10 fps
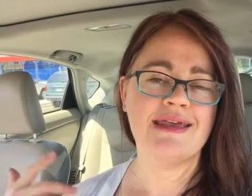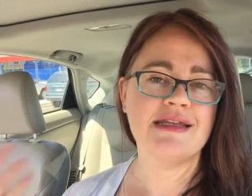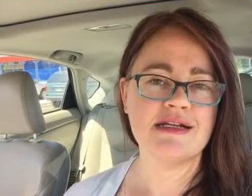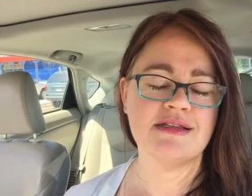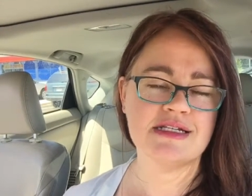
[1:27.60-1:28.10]

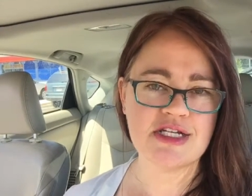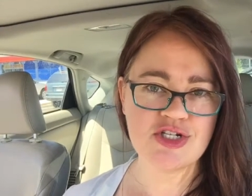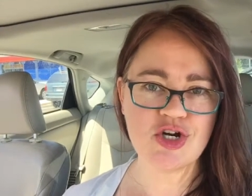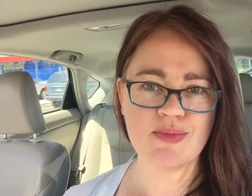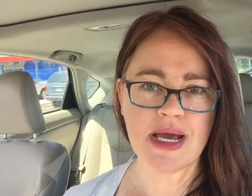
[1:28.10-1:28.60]
And the, the
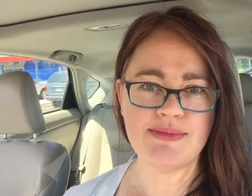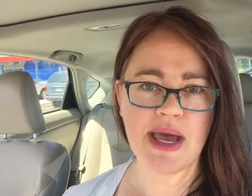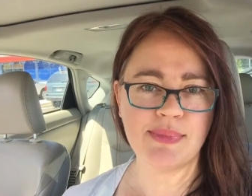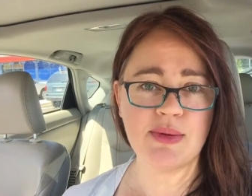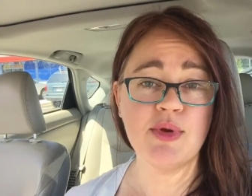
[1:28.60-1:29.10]
digital mind
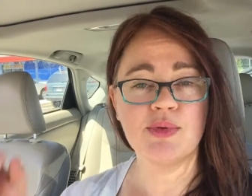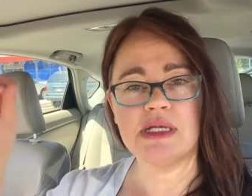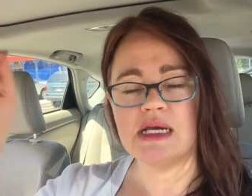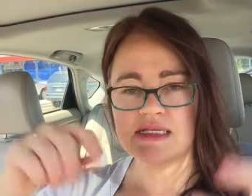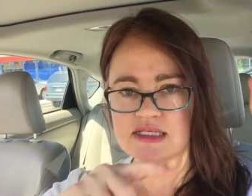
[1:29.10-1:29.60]
map can be
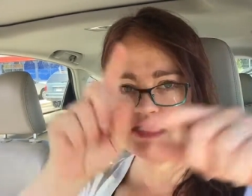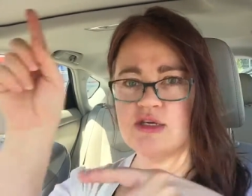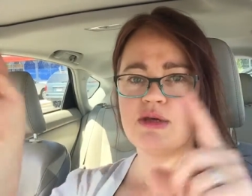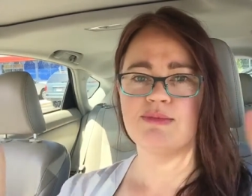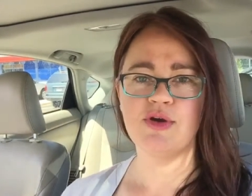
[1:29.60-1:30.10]
really nice because
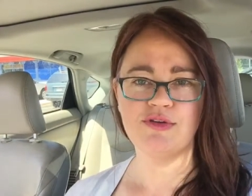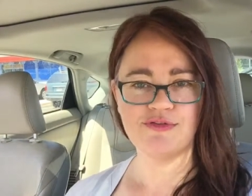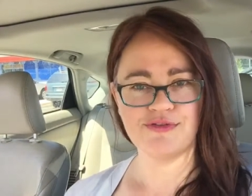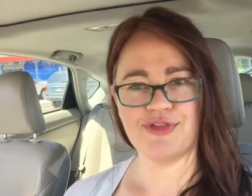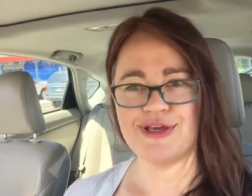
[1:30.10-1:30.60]
you can
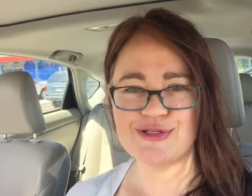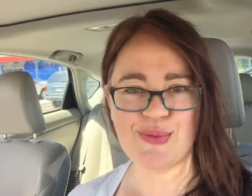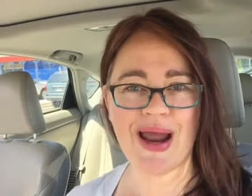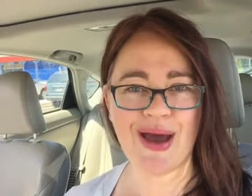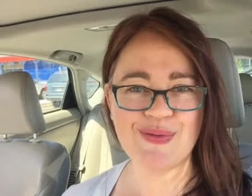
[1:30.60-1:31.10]
move things
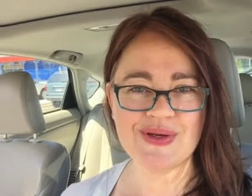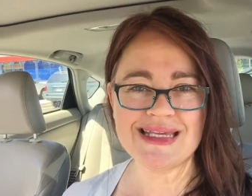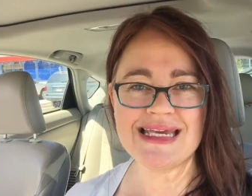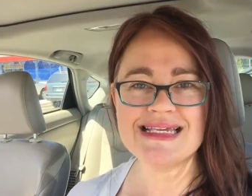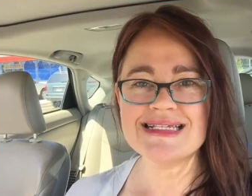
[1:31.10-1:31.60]
around
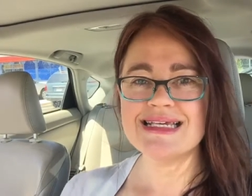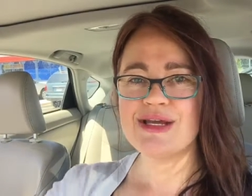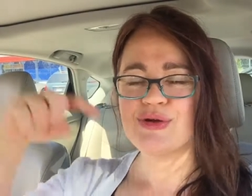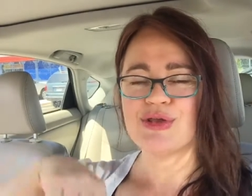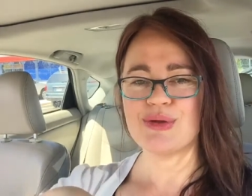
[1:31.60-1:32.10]
really
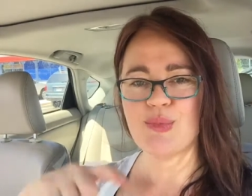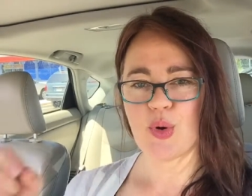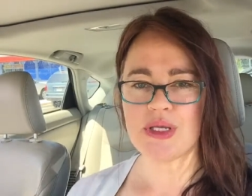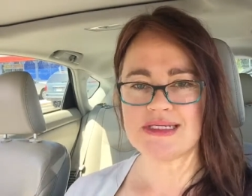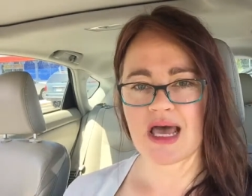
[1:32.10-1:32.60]
easily, or you can
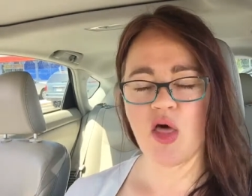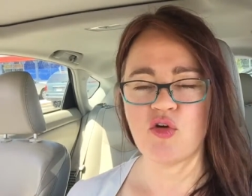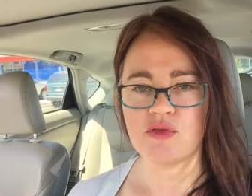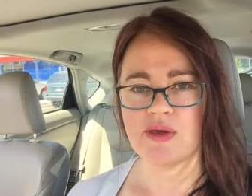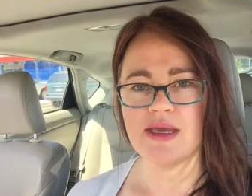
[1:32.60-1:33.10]
point to
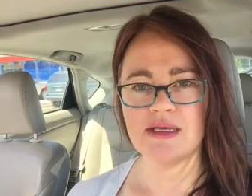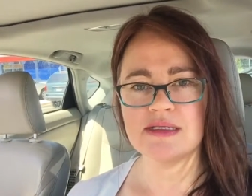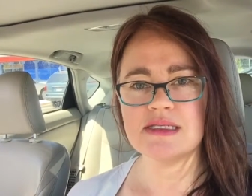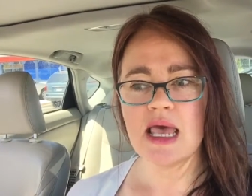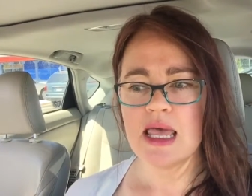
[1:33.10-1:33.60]
other
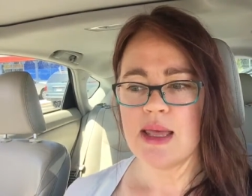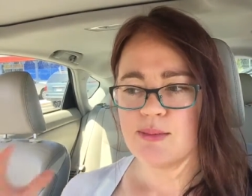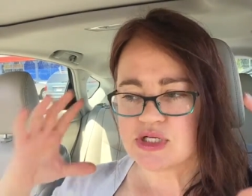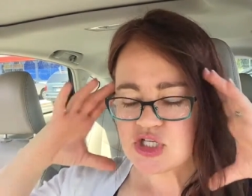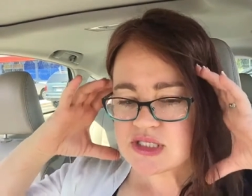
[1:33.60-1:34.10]
things.
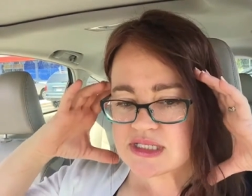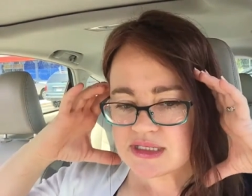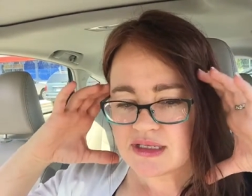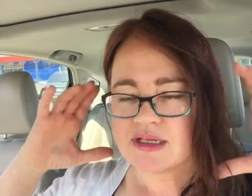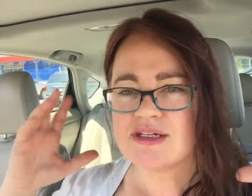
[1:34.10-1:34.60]
But just
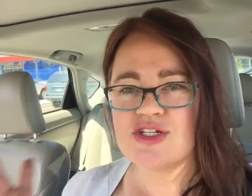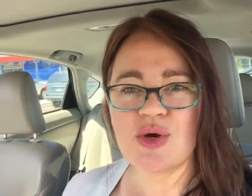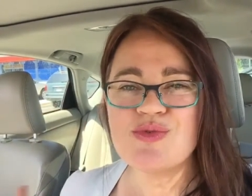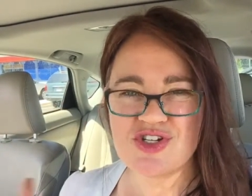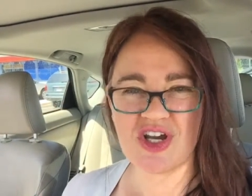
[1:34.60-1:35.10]

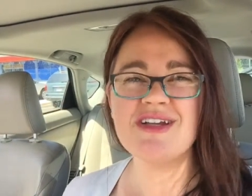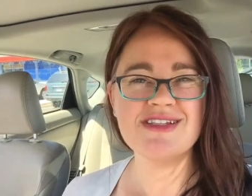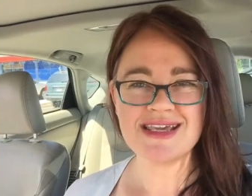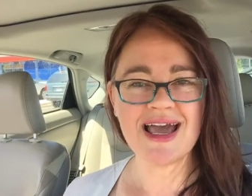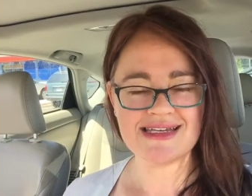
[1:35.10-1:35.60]
don't
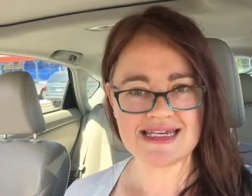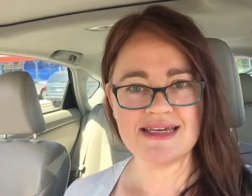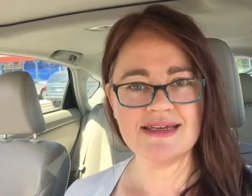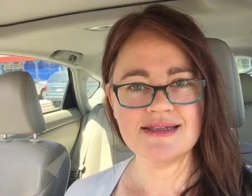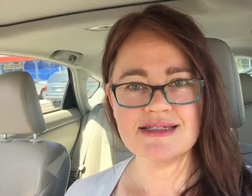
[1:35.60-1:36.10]
judge the
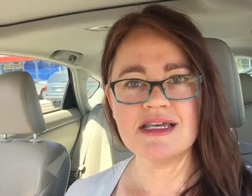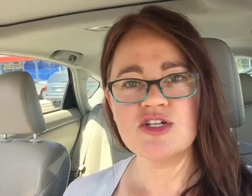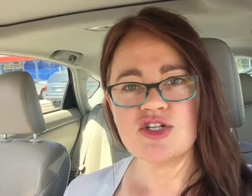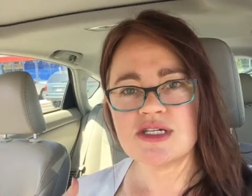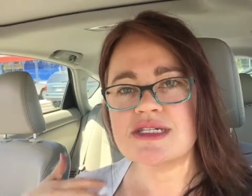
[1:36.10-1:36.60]
ideas.
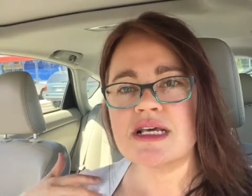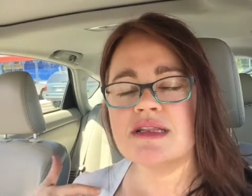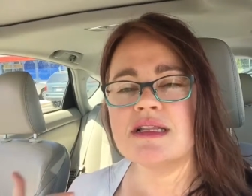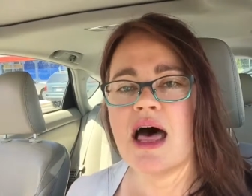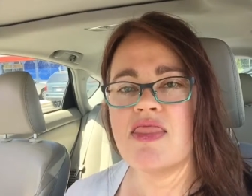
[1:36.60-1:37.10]
Just
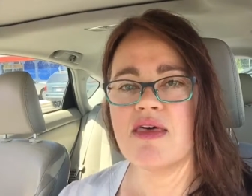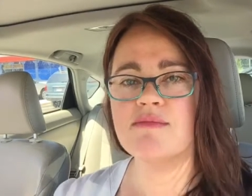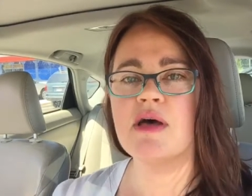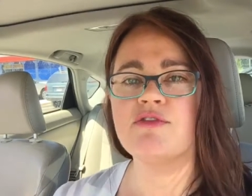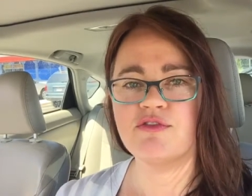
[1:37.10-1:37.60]
let
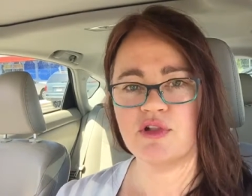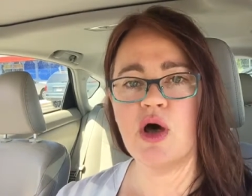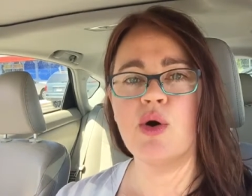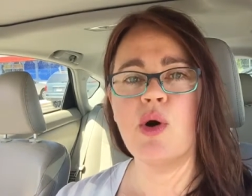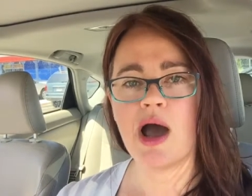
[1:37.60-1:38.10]
them
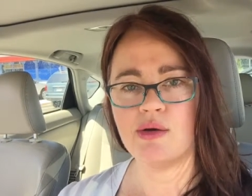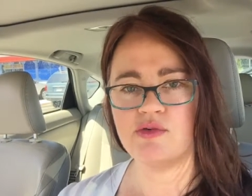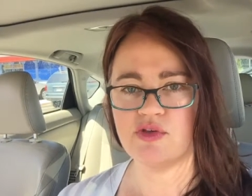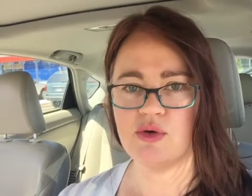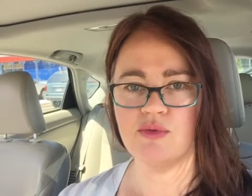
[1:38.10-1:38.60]
flow out
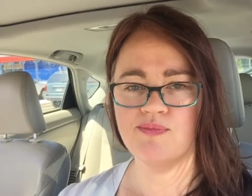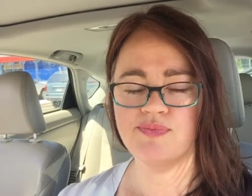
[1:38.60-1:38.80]
of you.